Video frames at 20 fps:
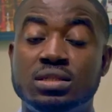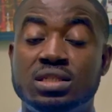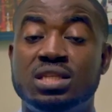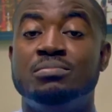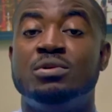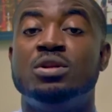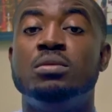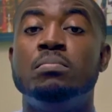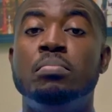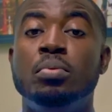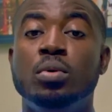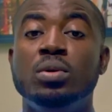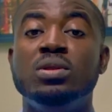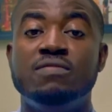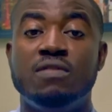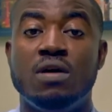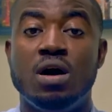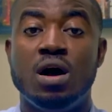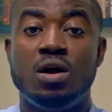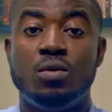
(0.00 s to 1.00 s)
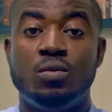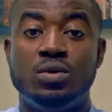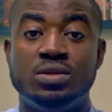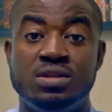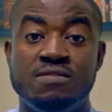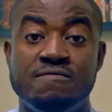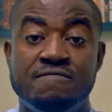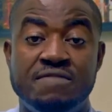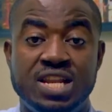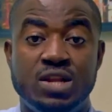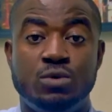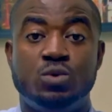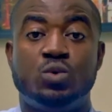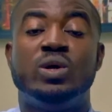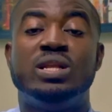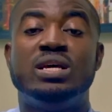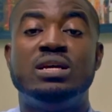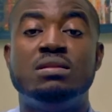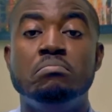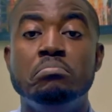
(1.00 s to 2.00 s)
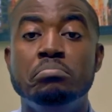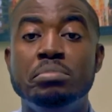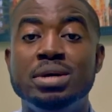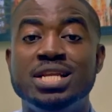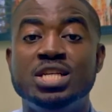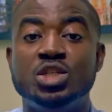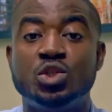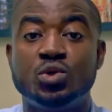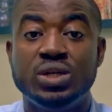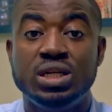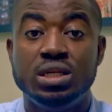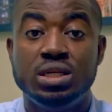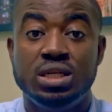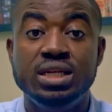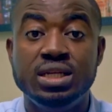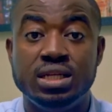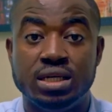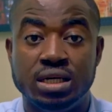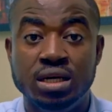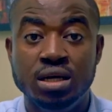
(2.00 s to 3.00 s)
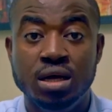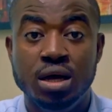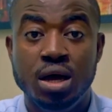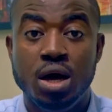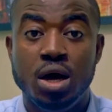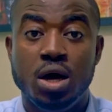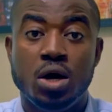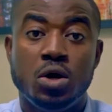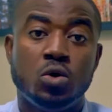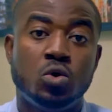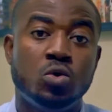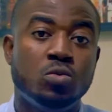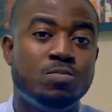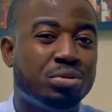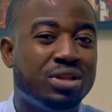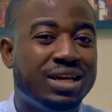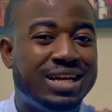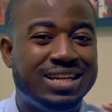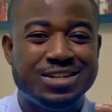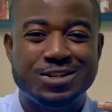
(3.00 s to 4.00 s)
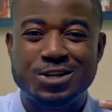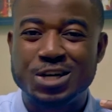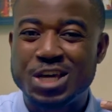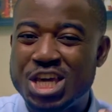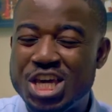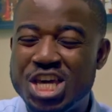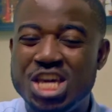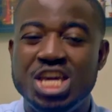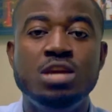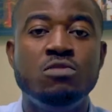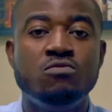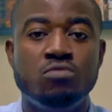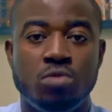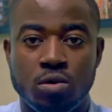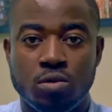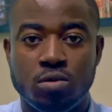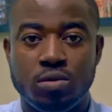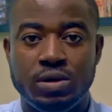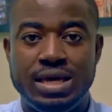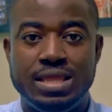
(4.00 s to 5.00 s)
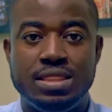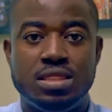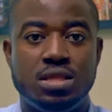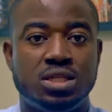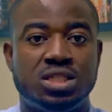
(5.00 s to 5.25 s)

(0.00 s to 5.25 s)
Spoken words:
Simon Bolivar was a Venezuelan military leader who played a key role in the